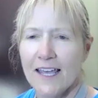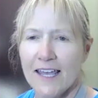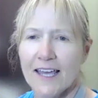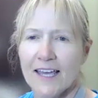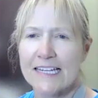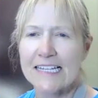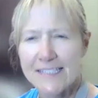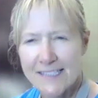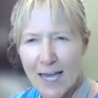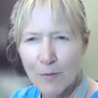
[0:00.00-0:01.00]
and
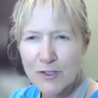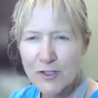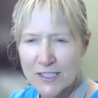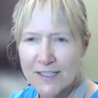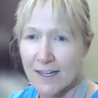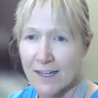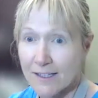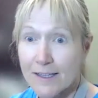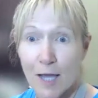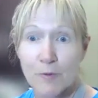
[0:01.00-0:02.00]
establishing that
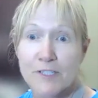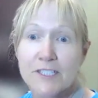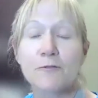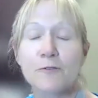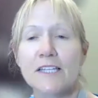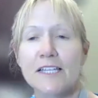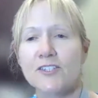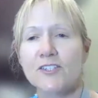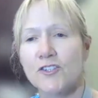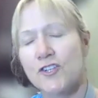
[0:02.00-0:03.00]
collaborative
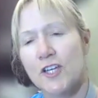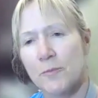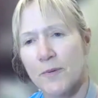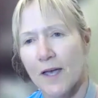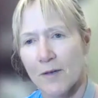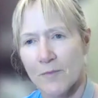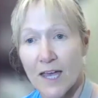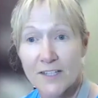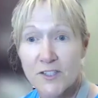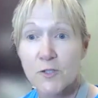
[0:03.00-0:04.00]
relationship
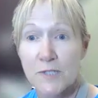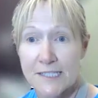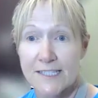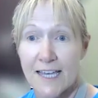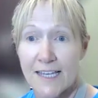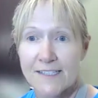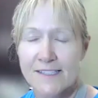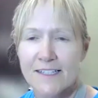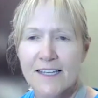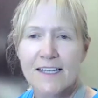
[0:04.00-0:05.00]
as you
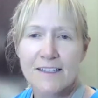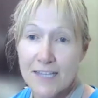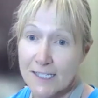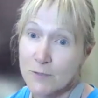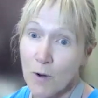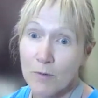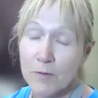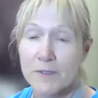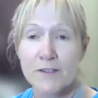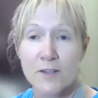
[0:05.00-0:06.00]
assess. That's
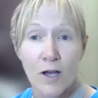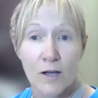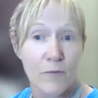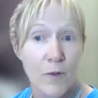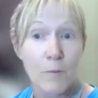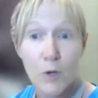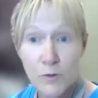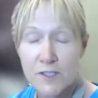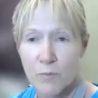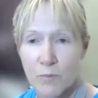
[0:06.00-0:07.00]
probably the
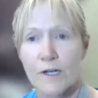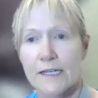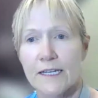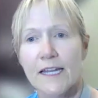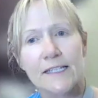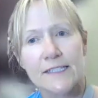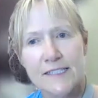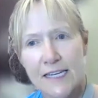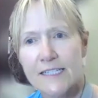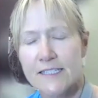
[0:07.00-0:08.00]
most important. And
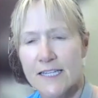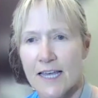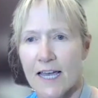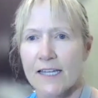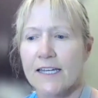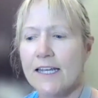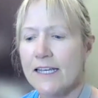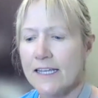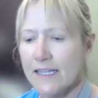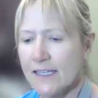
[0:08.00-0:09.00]
second to that
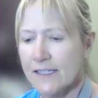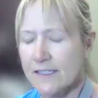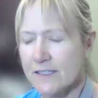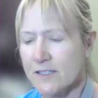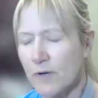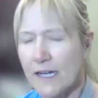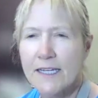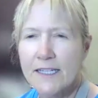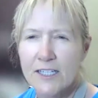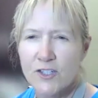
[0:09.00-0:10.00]
is the
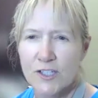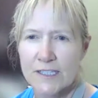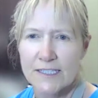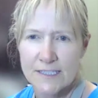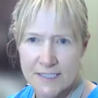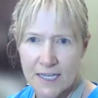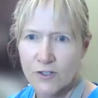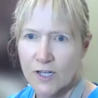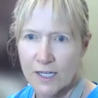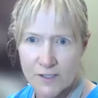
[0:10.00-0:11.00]
recognition that
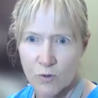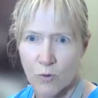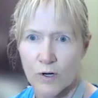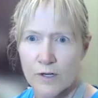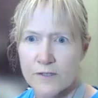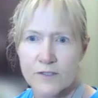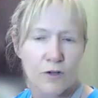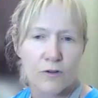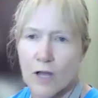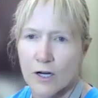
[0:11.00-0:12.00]
standardized scores
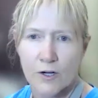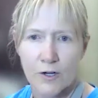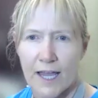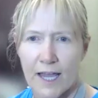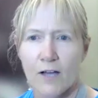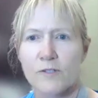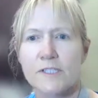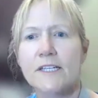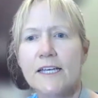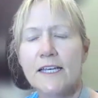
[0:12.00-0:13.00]
no longer
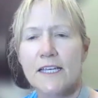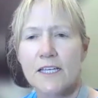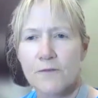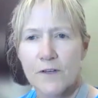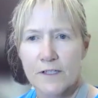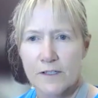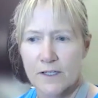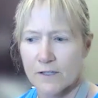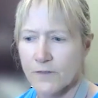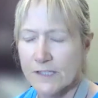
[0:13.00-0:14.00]
count if
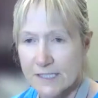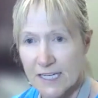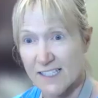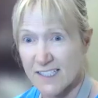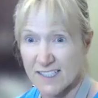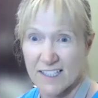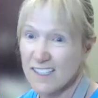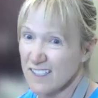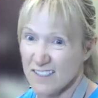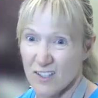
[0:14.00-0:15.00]
the test
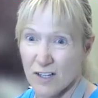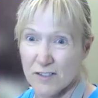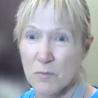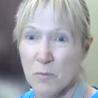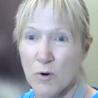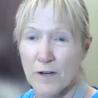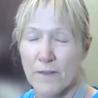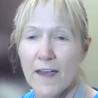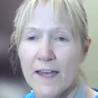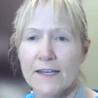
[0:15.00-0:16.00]
does not support
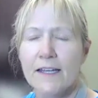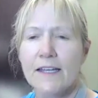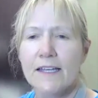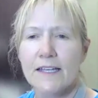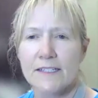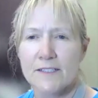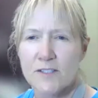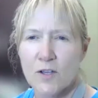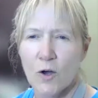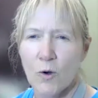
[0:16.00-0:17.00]
that. And
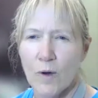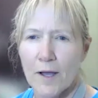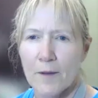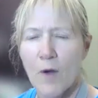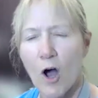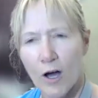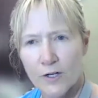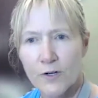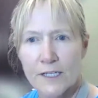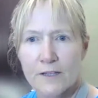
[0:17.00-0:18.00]
so
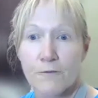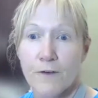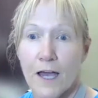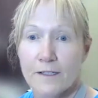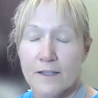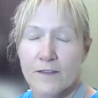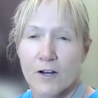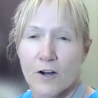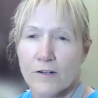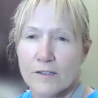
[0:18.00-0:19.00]
honoring the fact that
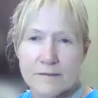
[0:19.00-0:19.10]
there are